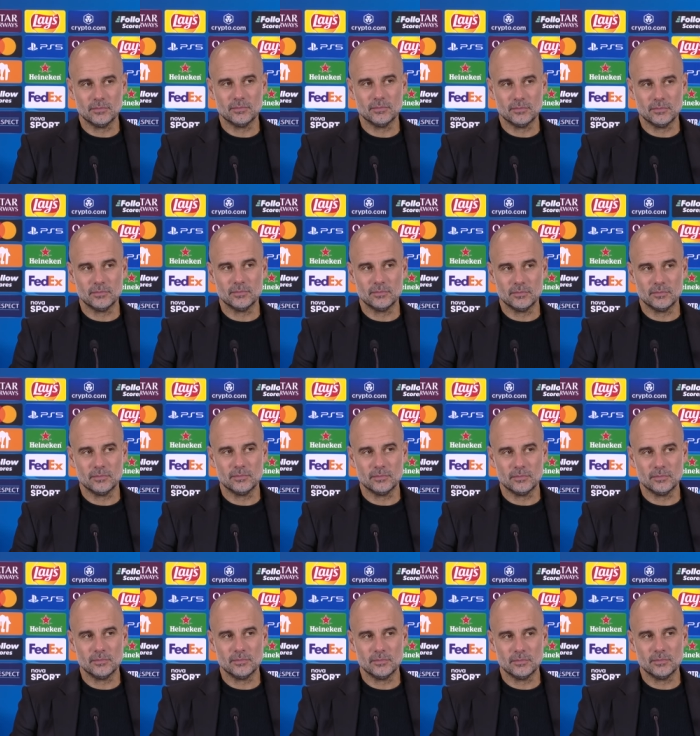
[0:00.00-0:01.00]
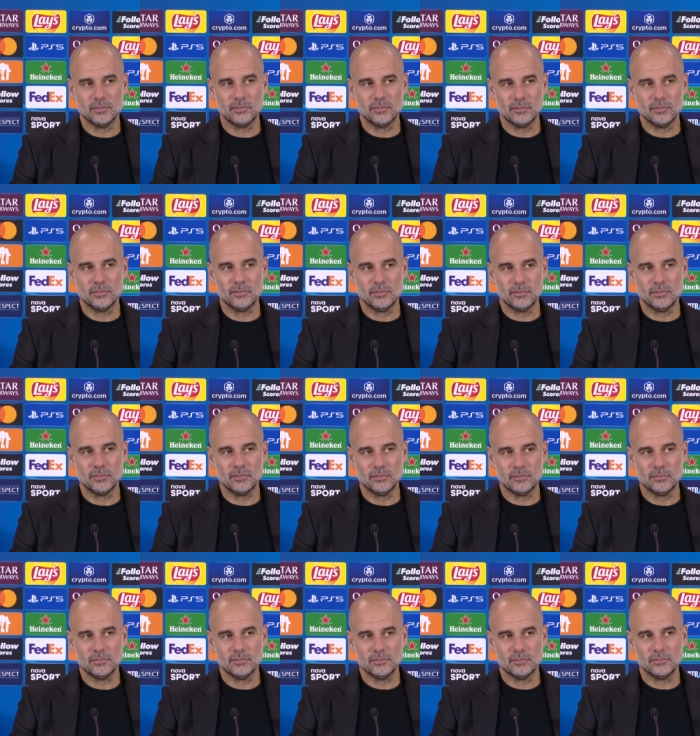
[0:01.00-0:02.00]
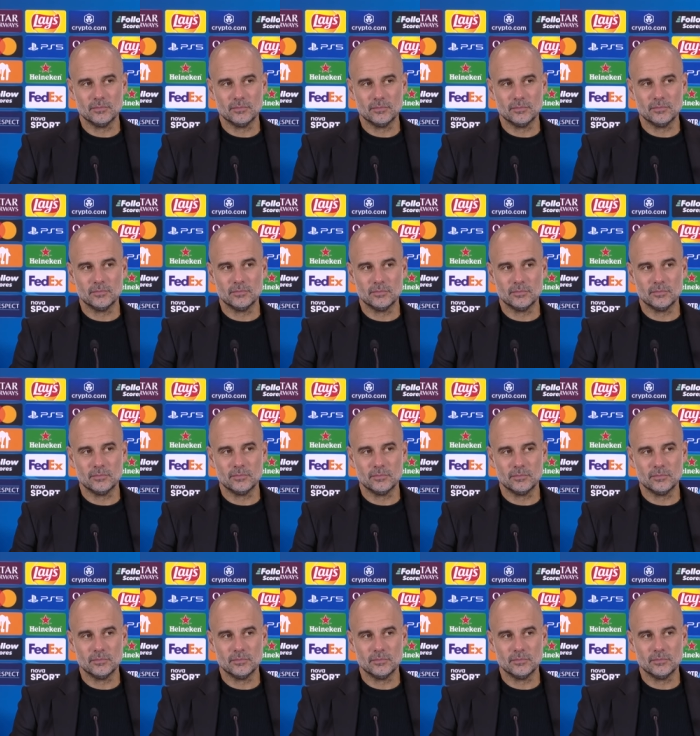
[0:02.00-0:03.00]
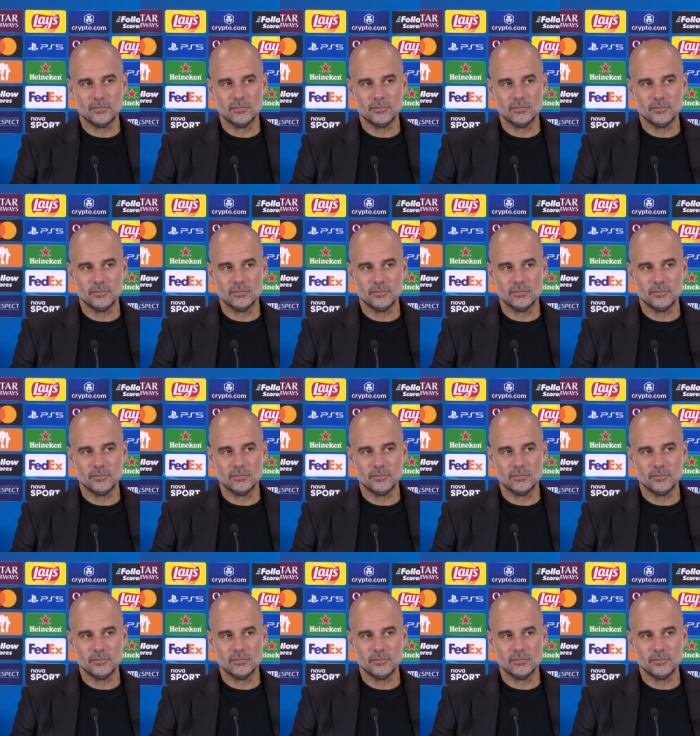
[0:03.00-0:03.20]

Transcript: one of the leaders, the captain. So, how do you decide which right